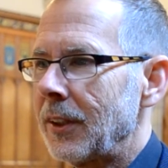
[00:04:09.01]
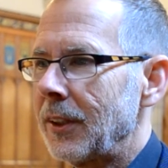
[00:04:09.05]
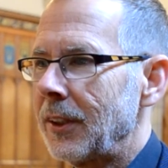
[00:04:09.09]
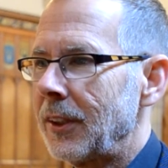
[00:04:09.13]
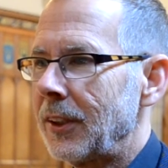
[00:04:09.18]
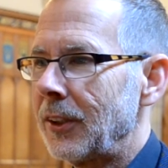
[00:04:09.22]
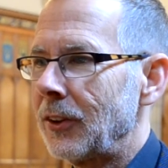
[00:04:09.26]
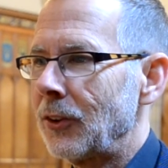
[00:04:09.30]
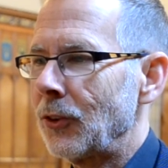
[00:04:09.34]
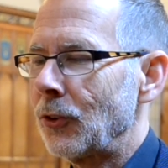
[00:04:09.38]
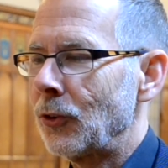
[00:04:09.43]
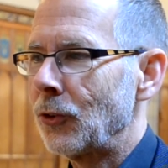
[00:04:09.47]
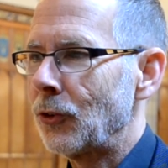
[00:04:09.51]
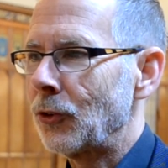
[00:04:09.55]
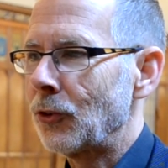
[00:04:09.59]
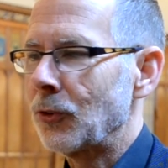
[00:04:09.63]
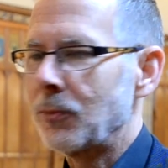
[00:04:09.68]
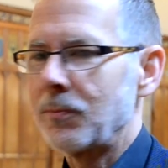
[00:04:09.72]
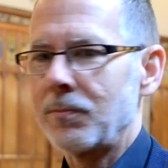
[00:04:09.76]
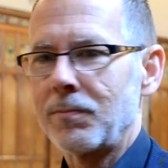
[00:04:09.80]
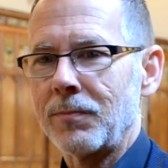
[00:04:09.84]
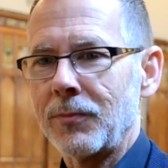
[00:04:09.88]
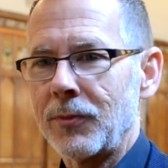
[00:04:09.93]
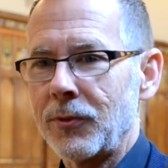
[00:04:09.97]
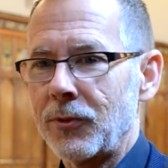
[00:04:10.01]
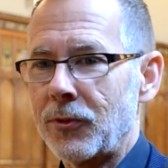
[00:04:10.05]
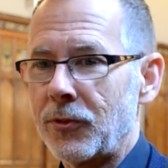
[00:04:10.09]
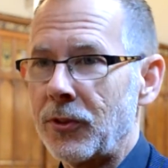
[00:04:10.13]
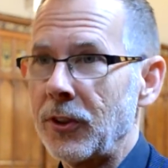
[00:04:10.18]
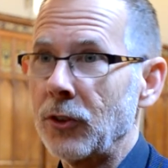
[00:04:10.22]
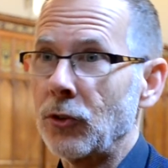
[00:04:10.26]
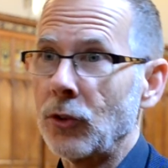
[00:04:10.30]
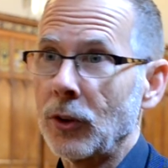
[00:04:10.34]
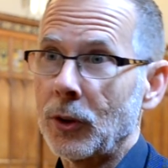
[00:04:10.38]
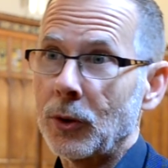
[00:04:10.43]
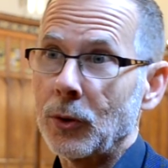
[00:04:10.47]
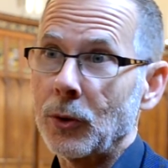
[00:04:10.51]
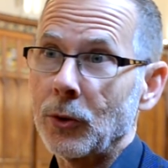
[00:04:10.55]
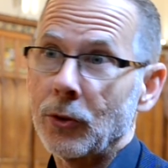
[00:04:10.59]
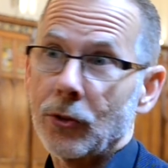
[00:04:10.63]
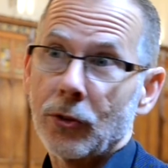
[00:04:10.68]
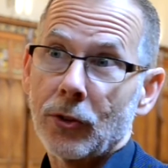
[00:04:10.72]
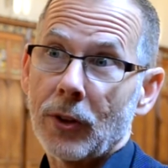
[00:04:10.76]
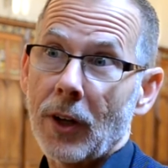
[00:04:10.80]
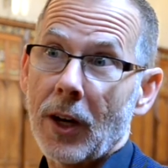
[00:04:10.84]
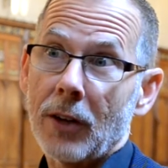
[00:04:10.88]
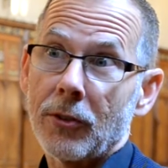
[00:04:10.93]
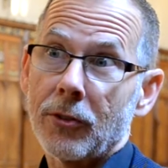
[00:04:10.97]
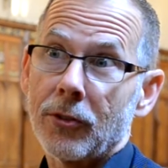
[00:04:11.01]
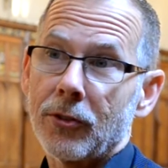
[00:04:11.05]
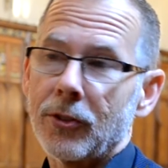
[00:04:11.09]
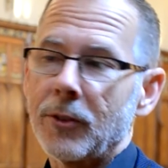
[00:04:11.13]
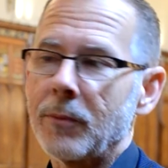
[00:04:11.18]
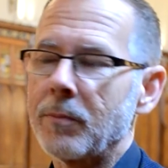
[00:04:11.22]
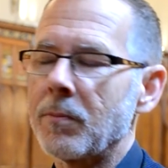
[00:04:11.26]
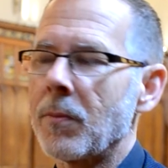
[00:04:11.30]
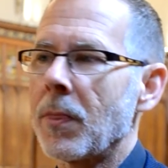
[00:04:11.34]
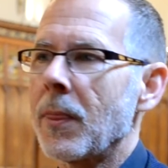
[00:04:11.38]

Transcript: is physical stuff.